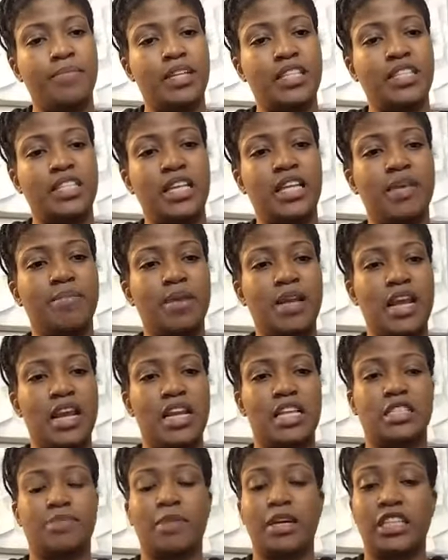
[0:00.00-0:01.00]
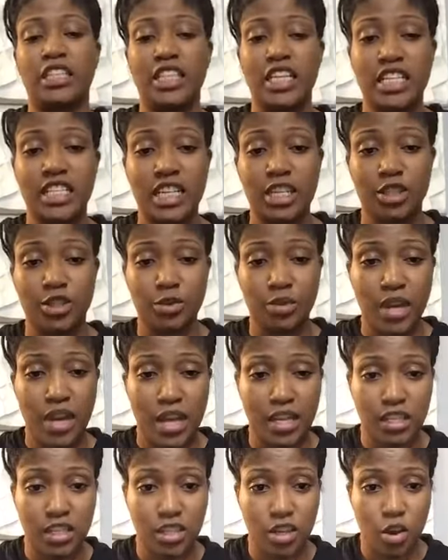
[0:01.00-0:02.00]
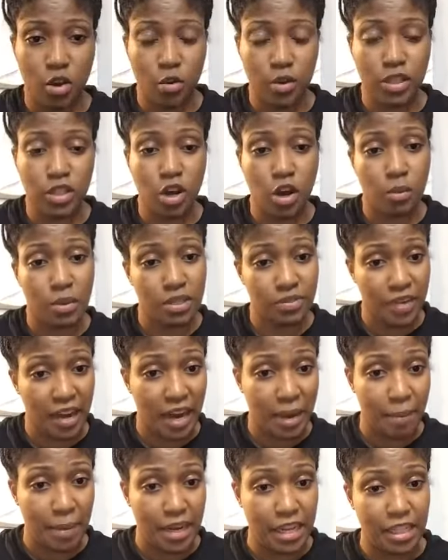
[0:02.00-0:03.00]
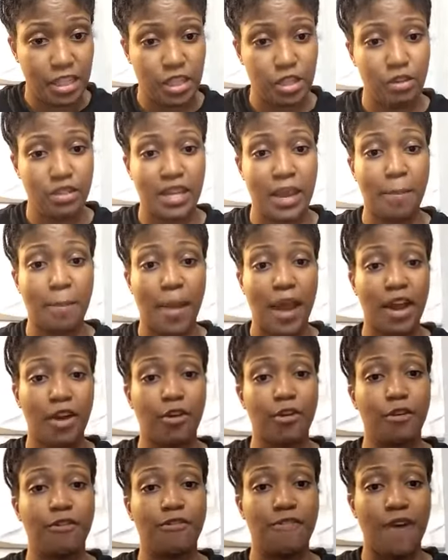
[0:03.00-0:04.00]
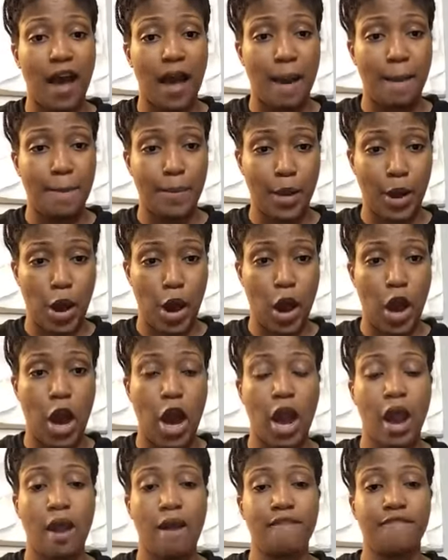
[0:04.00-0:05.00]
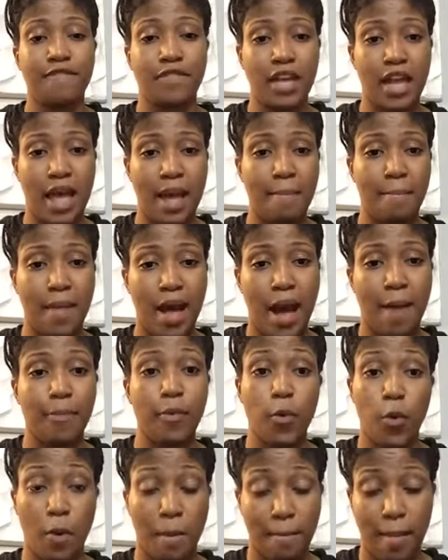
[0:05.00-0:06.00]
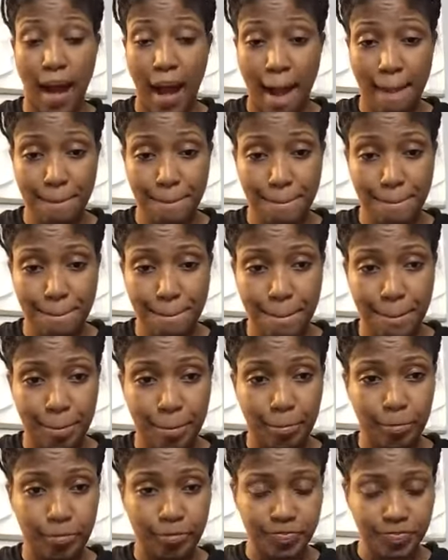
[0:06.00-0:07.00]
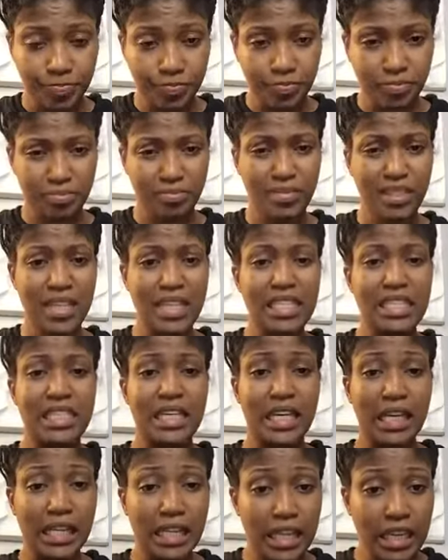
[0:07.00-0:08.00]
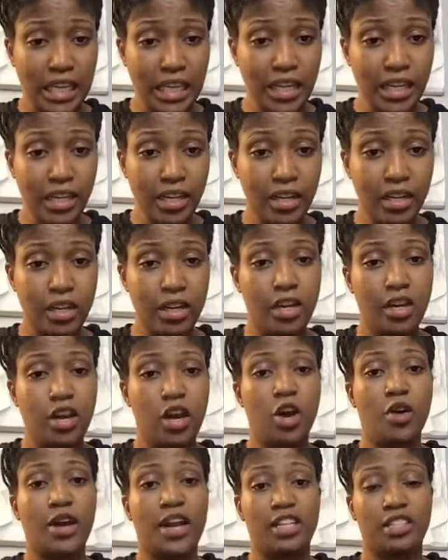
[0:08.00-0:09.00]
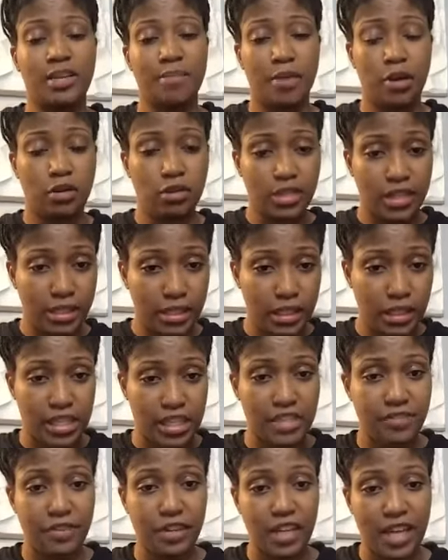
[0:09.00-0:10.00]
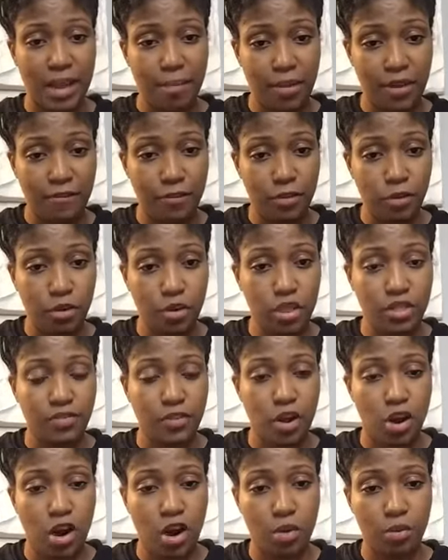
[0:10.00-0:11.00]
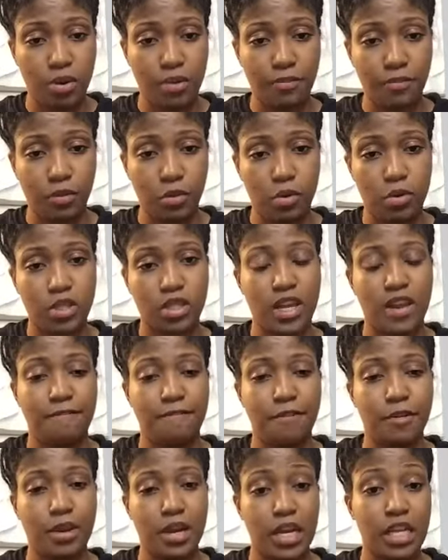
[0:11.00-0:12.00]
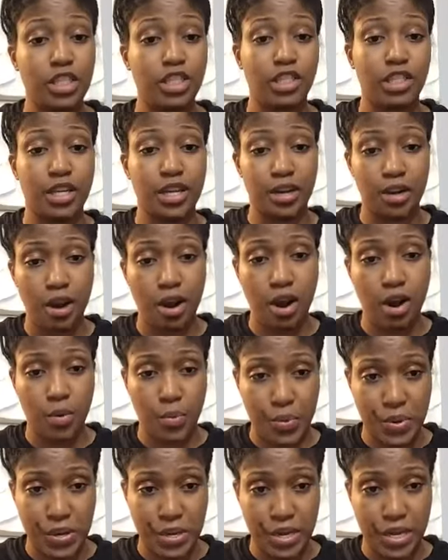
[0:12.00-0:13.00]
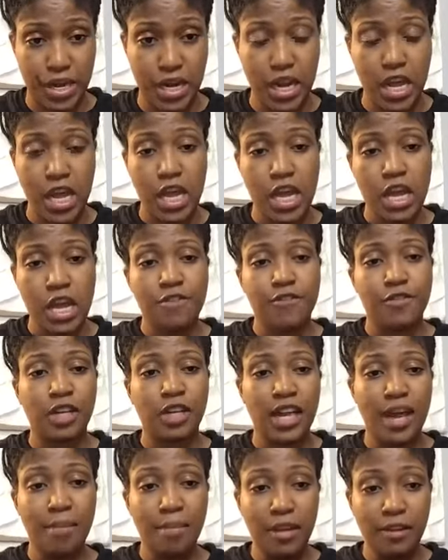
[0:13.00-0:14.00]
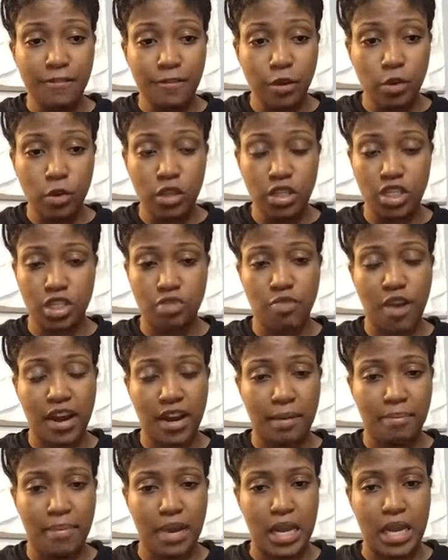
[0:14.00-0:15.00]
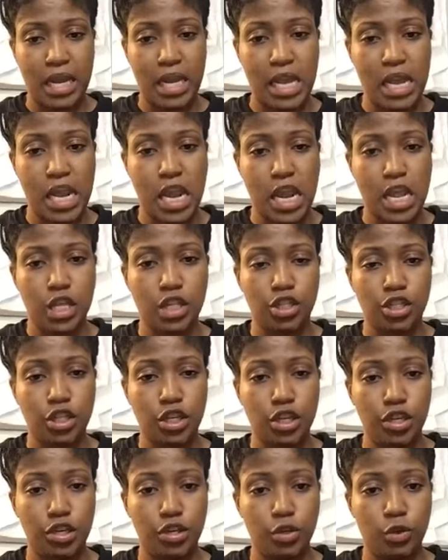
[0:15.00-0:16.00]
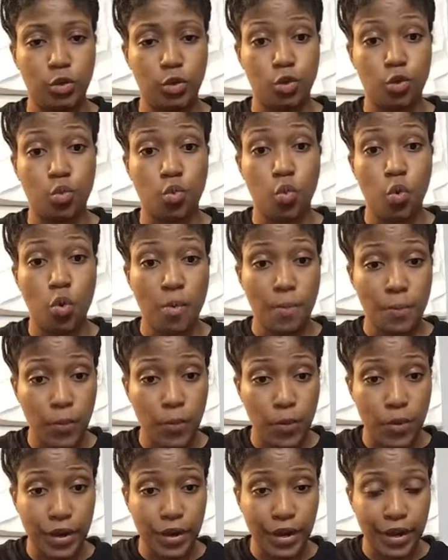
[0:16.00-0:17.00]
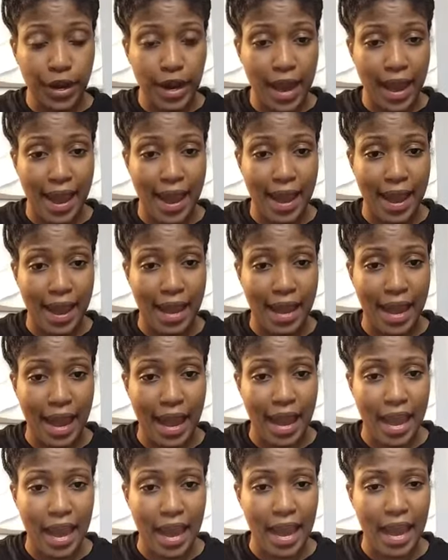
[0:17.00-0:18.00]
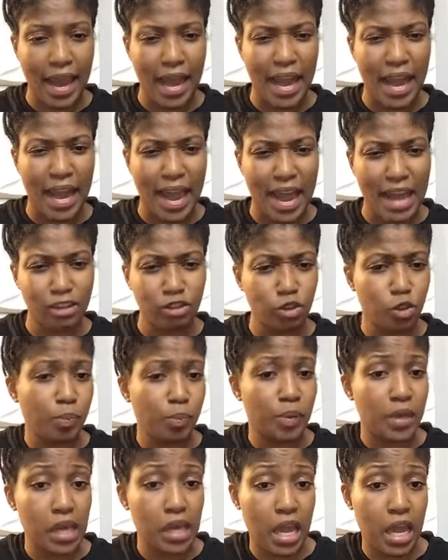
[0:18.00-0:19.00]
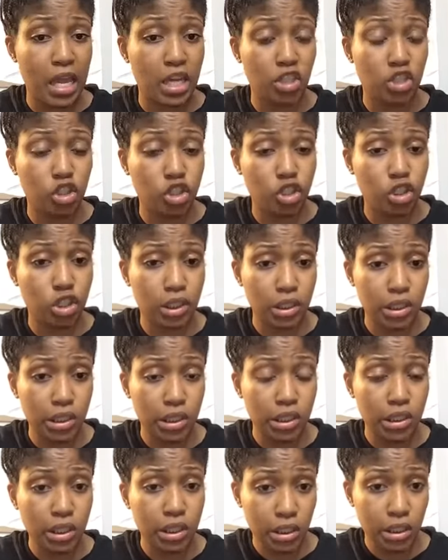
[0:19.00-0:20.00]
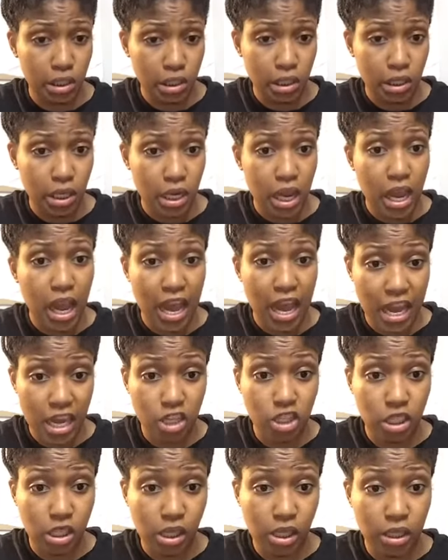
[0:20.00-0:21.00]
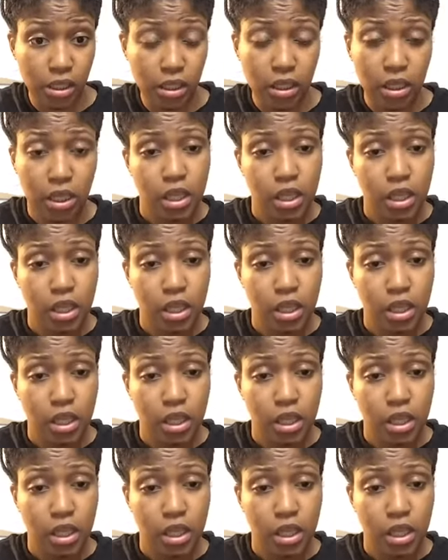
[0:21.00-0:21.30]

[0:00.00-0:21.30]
It's eliminating as much dust as you can, so it's always recommended to use a microfiber flat mop or mop. To clean, okay, so I'm gonna go down the list. For laminate floors, for hardwood floors, and for engineered hardwood. For laminate floors, it's recommended to use warm water and a natural pH agent.